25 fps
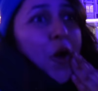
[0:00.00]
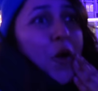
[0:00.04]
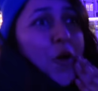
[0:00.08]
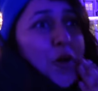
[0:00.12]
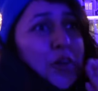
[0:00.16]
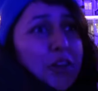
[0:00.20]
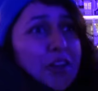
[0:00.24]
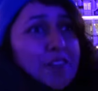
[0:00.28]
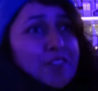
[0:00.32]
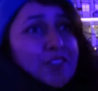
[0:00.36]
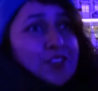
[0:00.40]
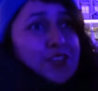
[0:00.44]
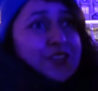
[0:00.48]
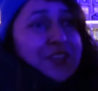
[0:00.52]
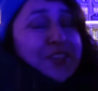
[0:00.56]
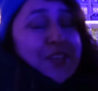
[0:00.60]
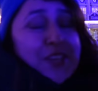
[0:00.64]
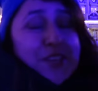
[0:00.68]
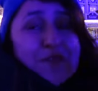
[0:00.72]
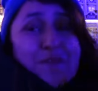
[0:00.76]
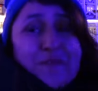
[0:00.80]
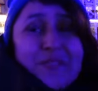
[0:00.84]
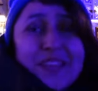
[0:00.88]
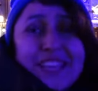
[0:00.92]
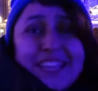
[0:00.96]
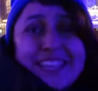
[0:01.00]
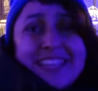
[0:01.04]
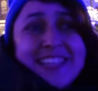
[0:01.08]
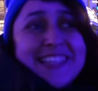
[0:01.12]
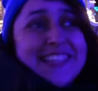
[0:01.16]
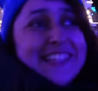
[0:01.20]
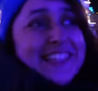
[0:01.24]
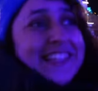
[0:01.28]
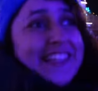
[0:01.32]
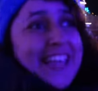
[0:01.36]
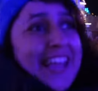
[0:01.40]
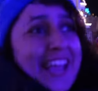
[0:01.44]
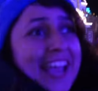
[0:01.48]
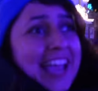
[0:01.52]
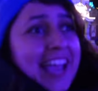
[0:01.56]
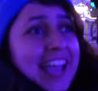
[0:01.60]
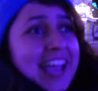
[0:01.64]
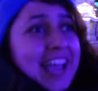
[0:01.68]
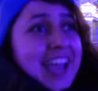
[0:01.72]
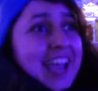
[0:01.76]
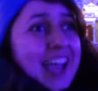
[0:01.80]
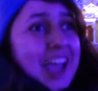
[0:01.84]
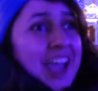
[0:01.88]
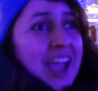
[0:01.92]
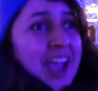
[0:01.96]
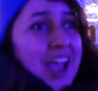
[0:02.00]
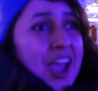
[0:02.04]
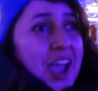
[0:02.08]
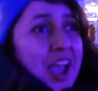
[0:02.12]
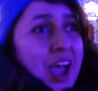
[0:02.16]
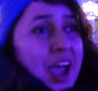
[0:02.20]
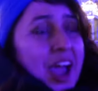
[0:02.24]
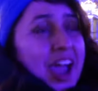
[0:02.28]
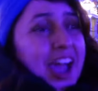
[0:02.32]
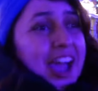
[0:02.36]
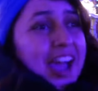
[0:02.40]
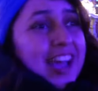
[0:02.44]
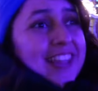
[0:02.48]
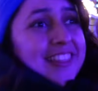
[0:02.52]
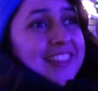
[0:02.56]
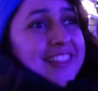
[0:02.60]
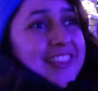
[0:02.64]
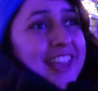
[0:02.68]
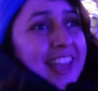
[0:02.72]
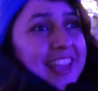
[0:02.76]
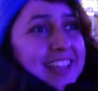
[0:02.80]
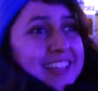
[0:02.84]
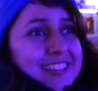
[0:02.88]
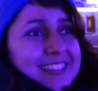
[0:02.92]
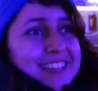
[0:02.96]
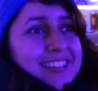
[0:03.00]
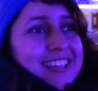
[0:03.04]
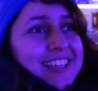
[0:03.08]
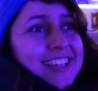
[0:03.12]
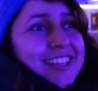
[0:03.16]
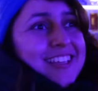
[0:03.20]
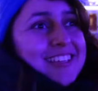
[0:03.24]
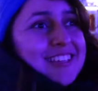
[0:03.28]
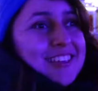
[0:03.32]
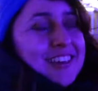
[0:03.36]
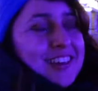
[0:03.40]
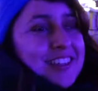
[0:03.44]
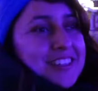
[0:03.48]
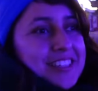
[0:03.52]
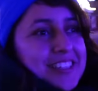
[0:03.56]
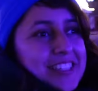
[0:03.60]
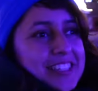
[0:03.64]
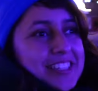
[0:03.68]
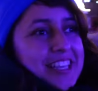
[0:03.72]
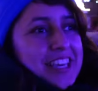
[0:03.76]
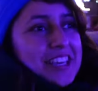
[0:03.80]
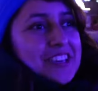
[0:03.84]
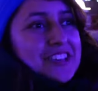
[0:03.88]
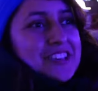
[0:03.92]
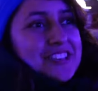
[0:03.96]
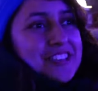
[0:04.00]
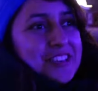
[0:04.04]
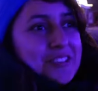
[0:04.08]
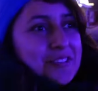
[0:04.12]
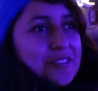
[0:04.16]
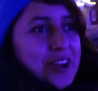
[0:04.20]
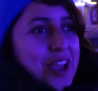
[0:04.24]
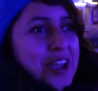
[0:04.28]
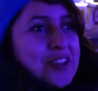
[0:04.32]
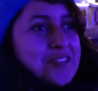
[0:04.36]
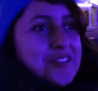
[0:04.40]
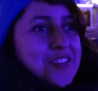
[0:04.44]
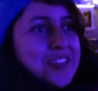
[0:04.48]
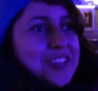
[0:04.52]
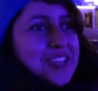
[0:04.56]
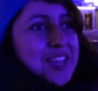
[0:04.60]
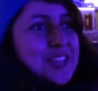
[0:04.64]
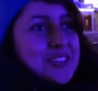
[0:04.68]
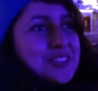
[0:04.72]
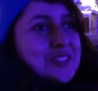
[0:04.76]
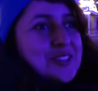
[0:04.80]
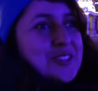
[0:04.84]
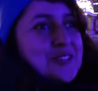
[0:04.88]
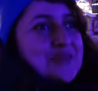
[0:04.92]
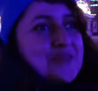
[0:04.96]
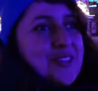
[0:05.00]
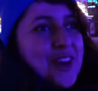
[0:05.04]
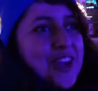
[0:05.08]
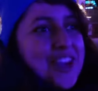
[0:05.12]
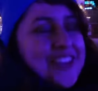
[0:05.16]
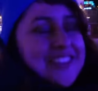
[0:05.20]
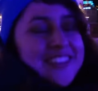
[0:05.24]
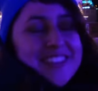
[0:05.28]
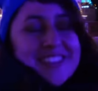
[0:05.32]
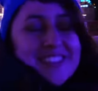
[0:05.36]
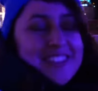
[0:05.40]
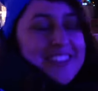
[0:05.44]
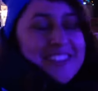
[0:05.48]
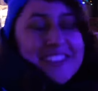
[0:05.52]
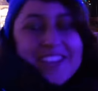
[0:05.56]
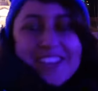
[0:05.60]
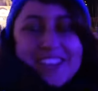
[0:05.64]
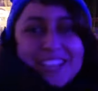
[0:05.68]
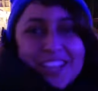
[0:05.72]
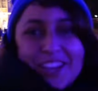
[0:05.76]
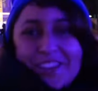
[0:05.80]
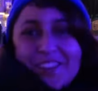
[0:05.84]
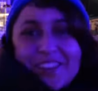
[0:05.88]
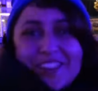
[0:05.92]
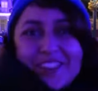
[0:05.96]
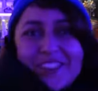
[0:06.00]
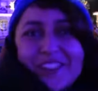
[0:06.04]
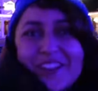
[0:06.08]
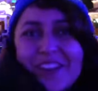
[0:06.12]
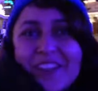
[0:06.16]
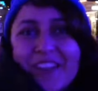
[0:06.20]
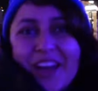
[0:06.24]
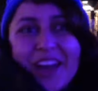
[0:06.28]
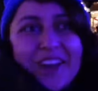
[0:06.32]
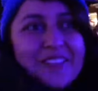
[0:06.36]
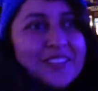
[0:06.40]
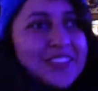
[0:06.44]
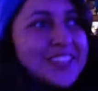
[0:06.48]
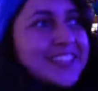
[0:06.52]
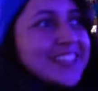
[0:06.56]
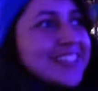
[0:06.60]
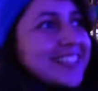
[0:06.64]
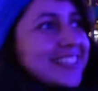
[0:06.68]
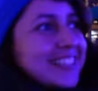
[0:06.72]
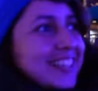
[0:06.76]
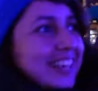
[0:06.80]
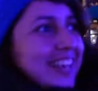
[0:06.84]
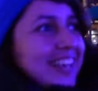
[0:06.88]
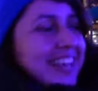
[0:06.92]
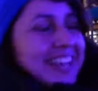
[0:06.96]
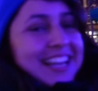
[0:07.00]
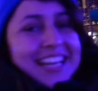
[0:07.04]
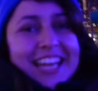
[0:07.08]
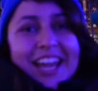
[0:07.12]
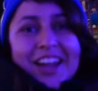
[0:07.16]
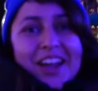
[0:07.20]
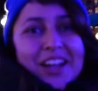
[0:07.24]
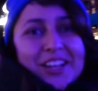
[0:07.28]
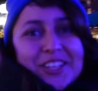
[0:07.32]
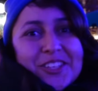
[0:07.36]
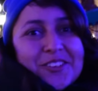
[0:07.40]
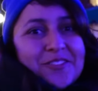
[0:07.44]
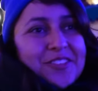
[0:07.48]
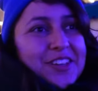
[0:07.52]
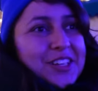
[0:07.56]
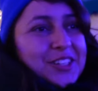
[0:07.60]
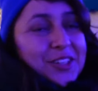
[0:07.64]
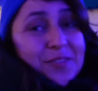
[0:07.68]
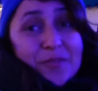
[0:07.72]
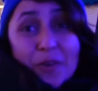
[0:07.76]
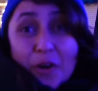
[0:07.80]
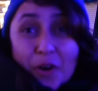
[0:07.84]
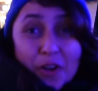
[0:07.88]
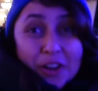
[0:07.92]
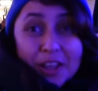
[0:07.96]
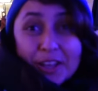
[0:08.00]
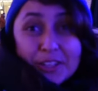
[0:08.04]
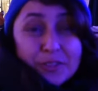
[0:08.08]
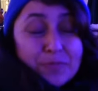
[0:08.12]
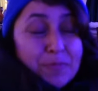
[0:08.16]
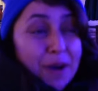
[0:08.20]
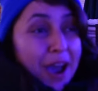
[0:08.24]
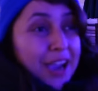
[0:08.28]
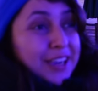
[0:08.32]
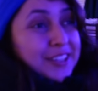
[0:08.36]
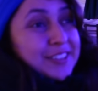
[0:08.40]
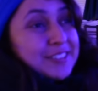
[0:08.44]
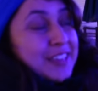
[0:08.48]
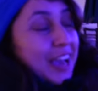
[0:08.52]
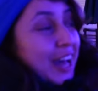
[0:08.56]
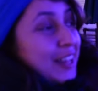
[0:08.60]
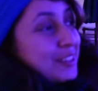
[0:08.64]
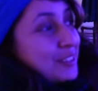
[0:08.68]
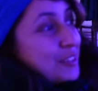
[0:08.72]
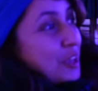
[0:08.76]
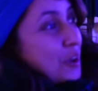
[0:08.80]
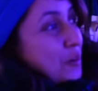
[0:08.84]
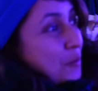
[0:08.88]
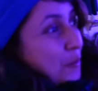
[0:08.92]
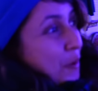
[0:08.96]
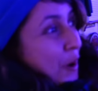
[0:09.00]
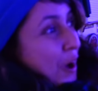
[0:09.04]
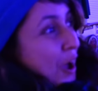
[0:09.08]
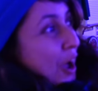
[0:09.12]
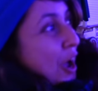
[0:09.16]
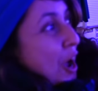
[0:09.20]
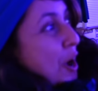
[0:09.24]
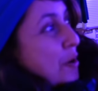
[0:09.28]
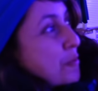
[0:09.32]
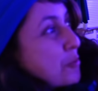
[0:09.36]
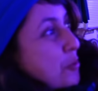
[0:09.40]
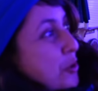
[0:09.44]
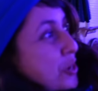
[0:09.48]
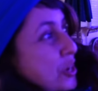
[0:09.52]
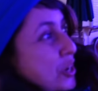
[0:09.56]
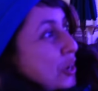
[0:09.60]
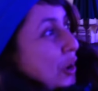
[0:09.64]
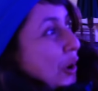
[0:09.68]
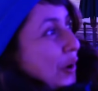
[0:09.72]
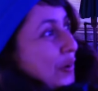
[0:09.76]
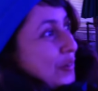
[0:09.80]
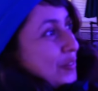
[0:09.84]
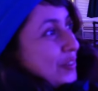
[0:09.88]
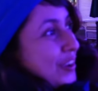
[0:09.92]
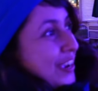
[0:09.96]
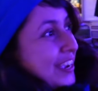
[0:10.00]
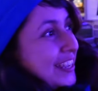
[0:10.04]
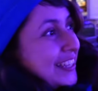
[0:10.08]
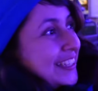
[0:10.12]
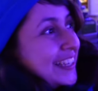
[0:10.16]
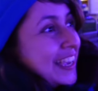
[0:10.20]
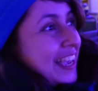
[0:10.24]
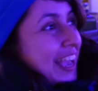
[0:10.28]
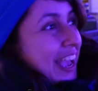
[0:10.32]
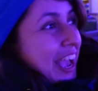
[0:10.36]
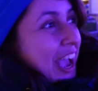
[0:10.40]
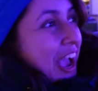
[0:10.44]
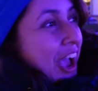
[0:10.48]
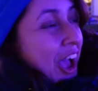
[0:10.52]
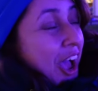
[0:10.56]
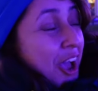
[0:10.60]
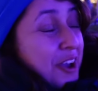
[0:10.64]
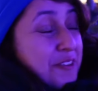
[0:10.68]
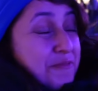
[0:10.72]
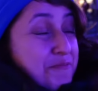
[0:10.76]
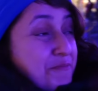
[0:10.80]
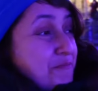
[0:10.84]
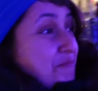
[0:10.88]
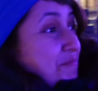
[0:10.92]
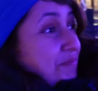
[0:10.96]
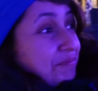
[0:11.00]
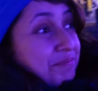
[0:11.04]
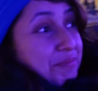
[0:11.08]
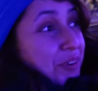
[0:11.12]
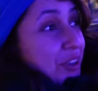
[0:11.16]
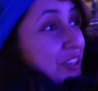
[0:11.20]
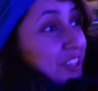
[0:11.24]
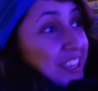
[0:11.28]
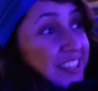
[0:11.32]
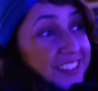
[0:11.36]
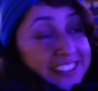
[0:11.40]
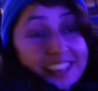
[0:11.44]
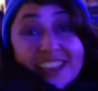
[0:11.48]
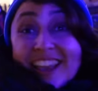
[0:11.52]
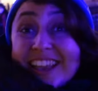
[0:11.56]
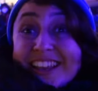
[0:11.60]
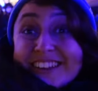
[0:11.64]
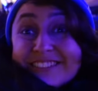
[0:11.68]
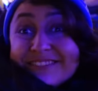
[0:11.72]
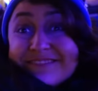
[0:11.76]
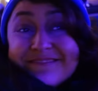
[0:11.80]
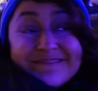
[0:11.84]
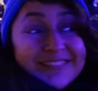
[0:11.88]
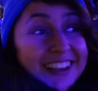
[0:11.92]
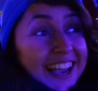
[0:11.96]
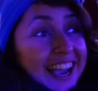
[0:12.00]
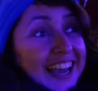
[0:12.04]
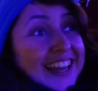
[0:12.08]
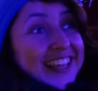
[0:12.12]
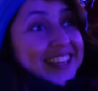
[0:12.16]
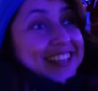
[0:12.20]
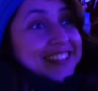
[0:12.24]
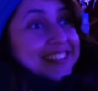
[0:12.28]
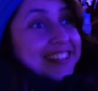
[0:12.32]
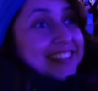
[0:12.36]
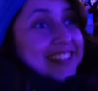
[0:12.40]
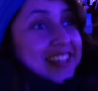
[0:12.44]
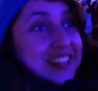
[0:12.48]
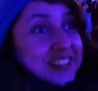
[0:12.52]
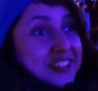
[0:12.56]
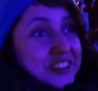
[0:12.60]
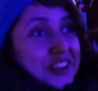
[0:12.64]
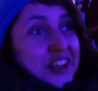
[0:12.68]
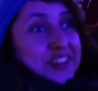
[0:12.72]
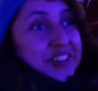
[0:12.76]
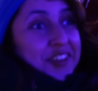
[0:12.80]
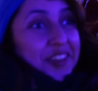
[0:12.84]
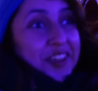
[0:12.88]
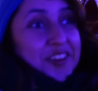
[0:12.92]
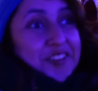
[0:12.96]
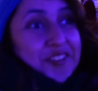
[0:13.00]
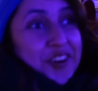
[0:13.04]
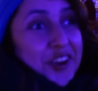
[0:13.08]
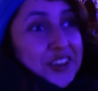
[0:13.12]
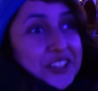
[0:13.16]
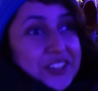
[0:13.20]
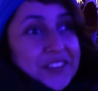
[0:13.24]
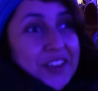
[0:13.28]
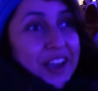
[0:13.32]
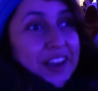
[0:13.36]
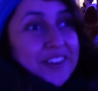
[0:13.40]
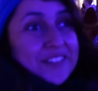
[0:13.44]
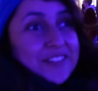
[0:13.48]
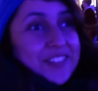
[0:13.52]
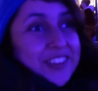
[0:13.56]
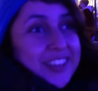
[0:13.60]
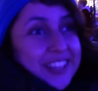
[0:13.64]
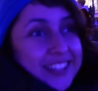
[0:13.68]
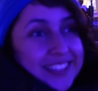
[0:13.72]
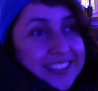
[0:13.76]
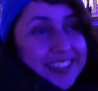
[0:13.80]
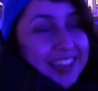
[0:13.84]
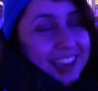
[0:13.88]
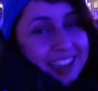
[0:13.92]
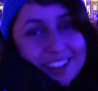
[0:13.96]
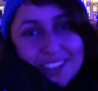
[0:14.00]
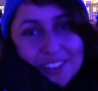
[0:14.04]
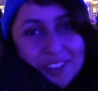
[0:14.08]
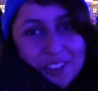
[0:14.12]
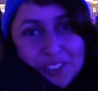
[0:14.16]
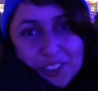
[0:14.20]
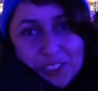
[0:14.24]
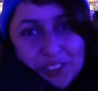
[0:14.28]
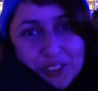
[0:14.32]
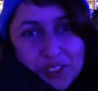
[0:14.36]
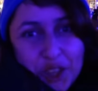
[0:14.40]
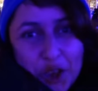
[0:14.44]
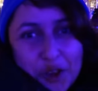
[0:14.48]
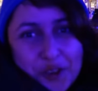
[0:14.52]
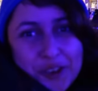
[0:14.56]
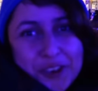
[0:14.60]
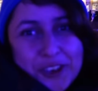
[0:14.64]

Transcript: Oh, and I've just seen Mickey's there at the exit on the station waving yes goodbye. I didn't think they would do that because character meets are more or less back to as they were pre-COVID. But he's here and he's in his 30th anniversary outfit and he looks so